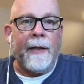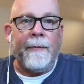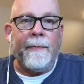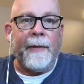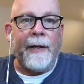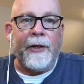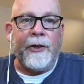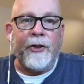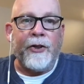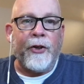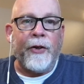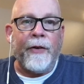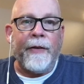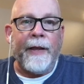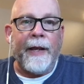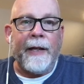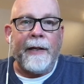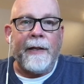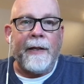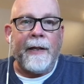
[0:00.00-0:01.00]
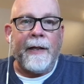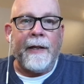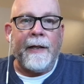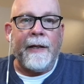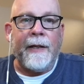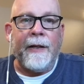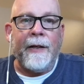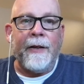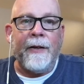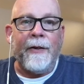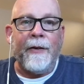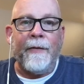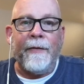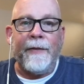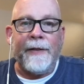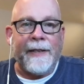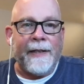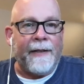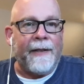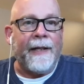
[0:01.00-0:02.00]
Make sure that your
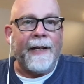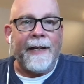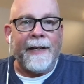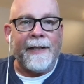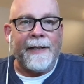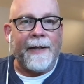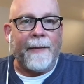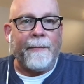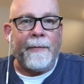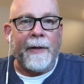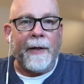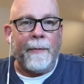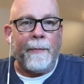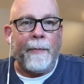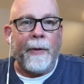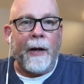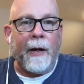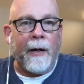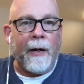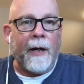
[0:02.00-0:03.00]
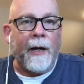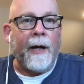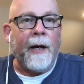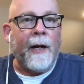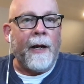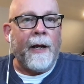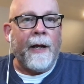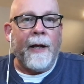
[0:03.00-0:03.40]
facility's up to par.